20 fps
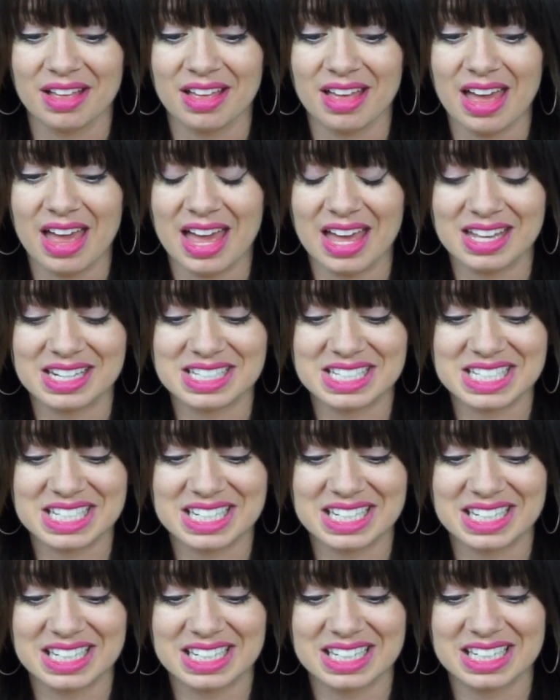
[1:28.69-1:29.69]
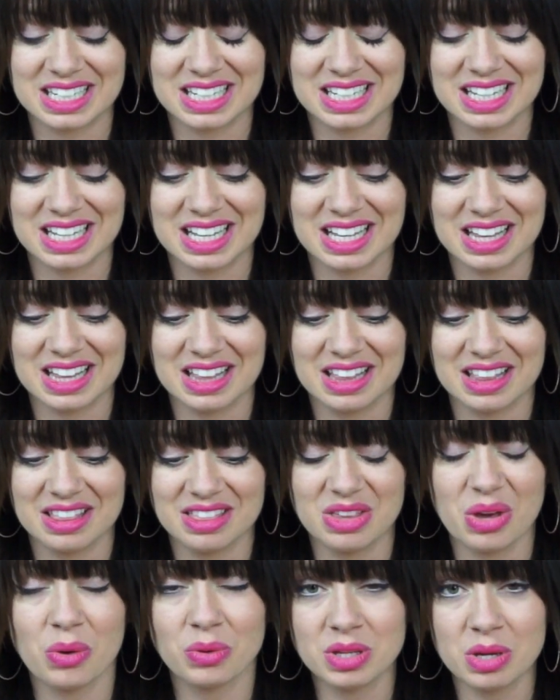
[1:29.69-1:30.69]
and
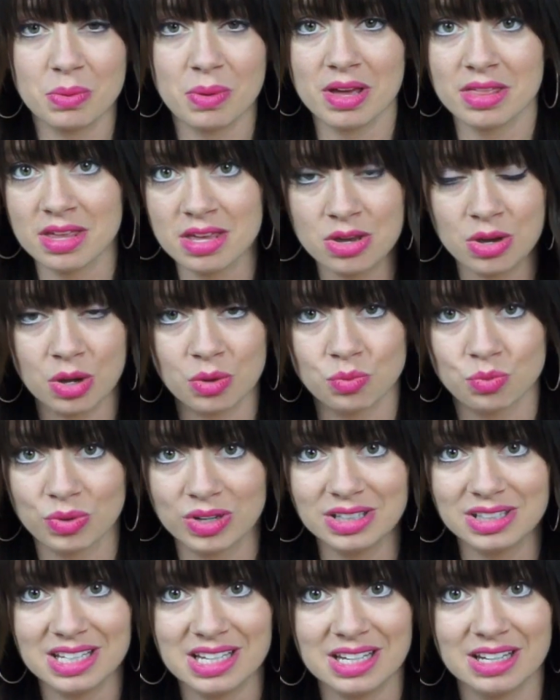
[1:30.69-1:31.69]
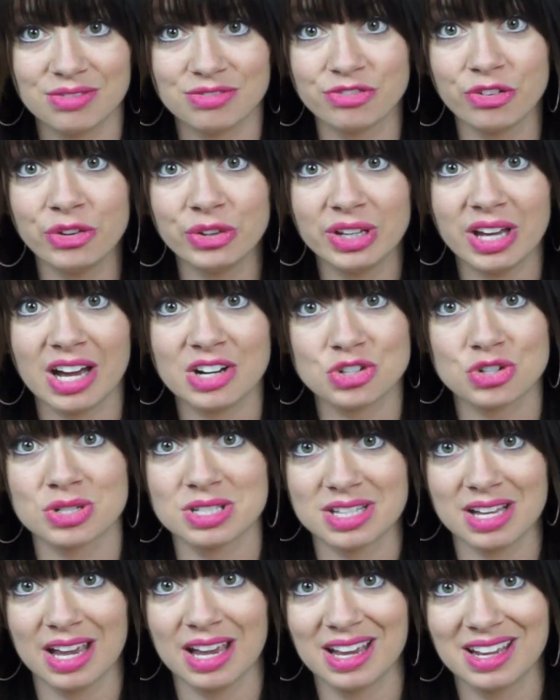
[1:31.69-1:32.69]
the only way that you can really fully
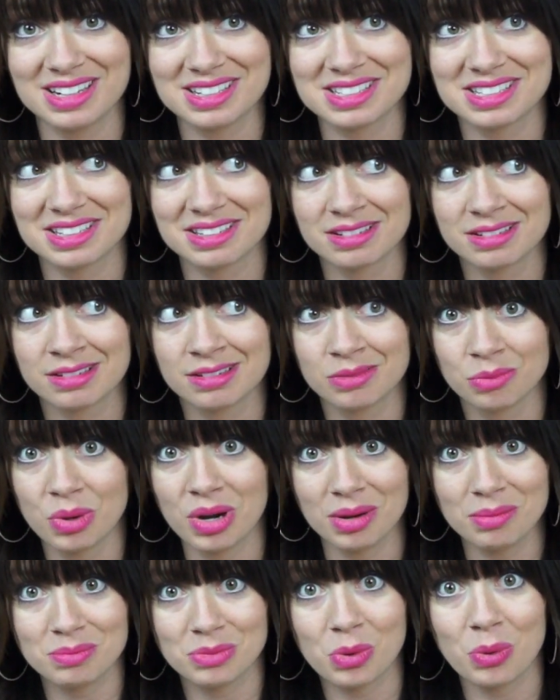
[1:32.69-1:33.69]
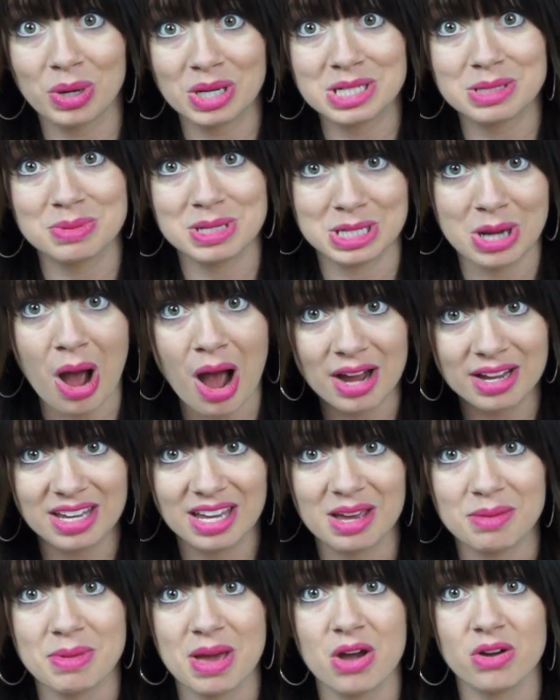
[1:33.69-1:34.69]
understand what I'm going to be
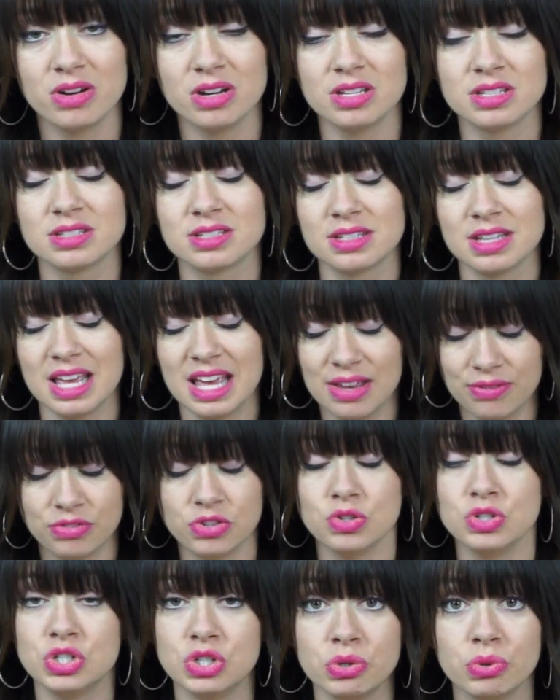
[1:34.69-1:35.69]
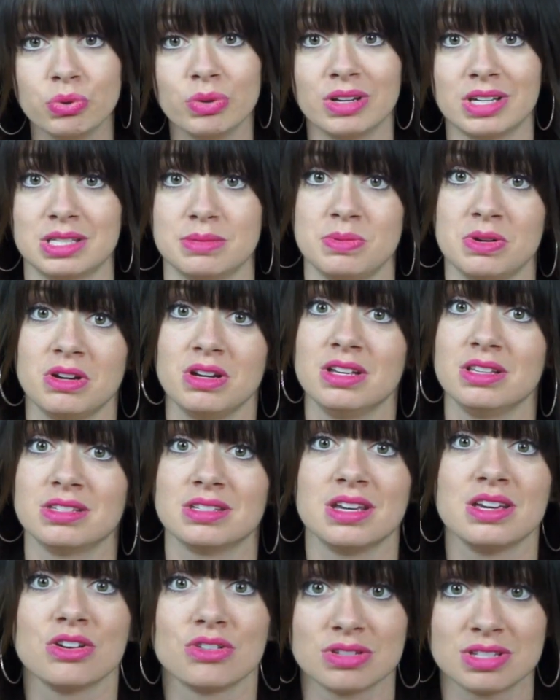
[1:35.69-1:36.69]
talking about is if you do experience
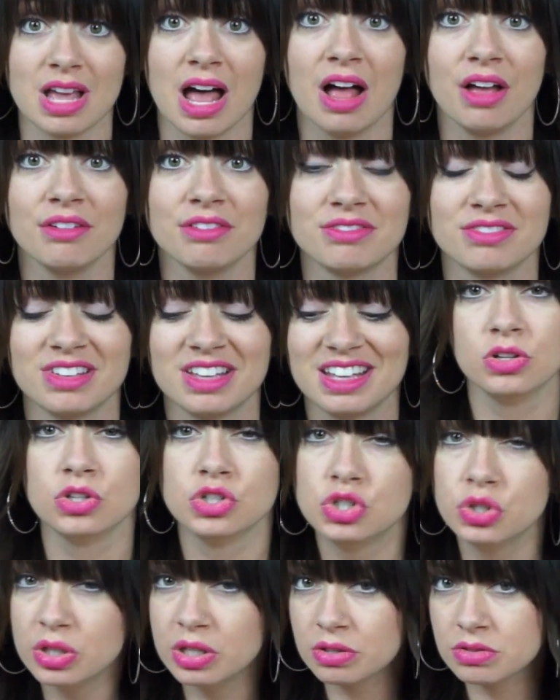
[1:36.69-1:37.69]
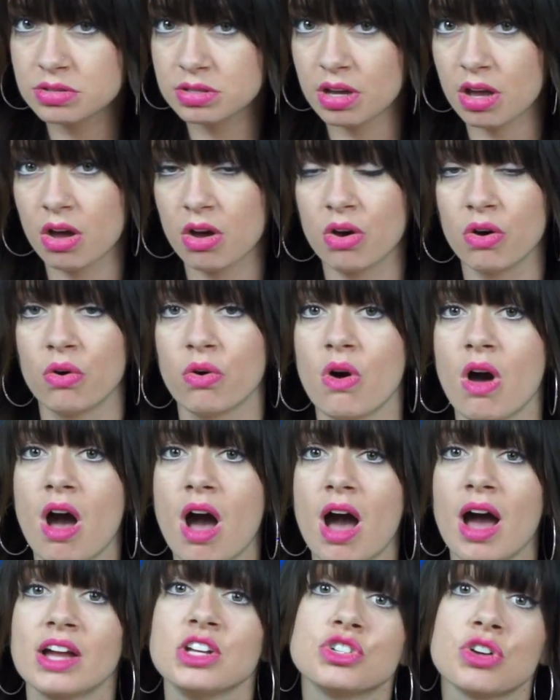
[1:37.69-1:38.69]
it yourself. 2 years ago,
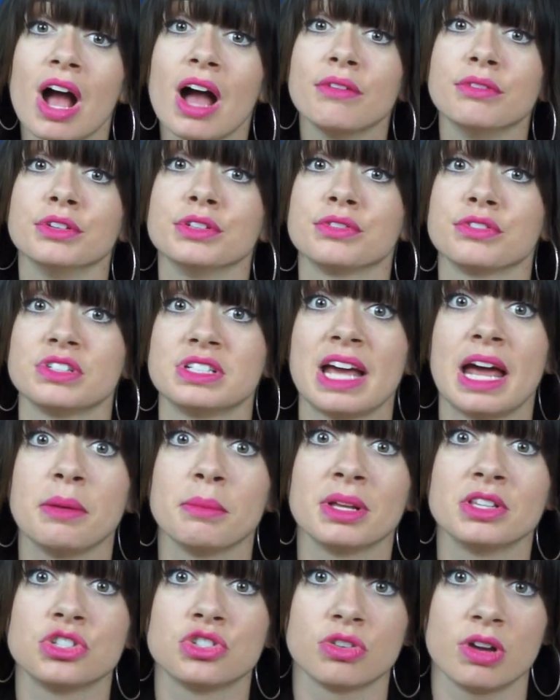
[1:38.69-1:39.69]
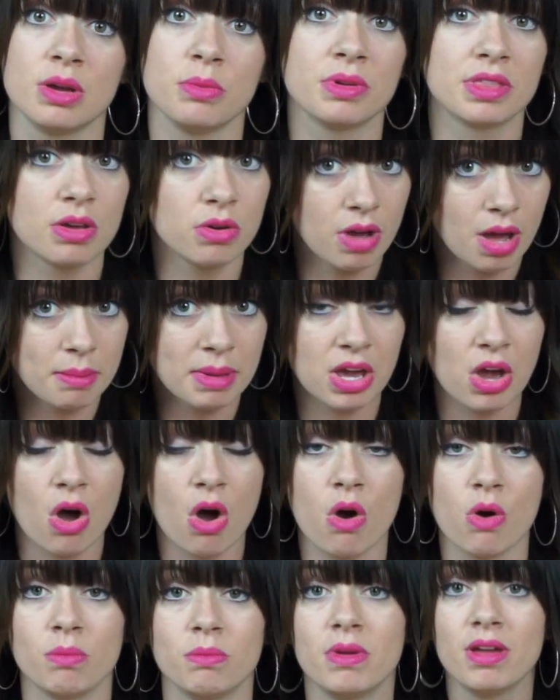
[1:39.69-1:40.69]
I traveled for 10 months straight without coming
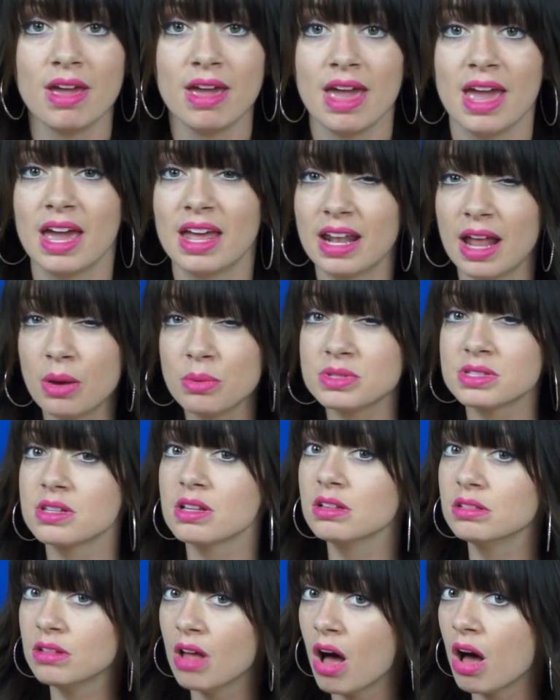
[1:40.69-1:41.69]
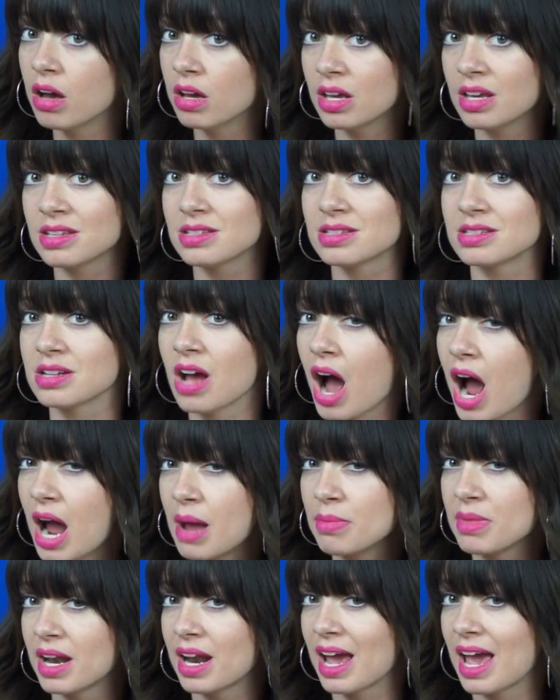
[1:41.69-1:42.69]
home, and that was the longest
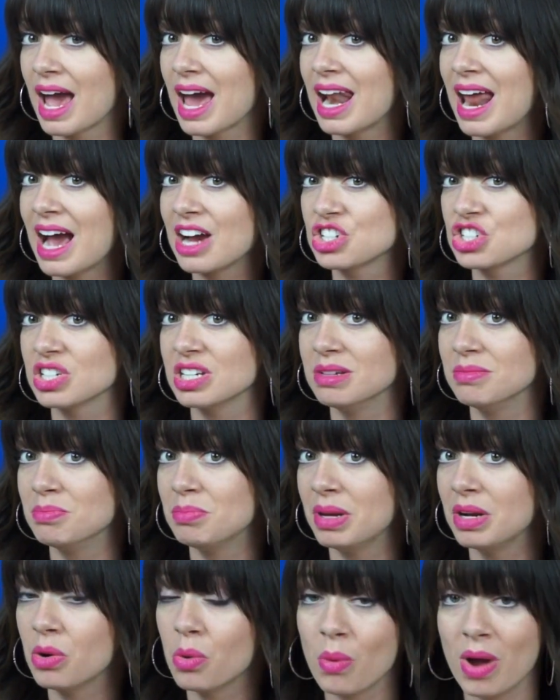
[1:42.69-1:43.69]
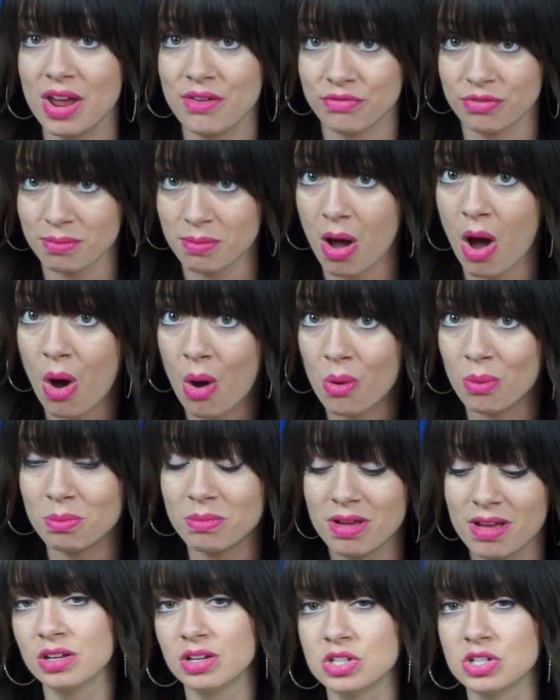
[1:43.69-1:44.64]
time that I had actually been away from home.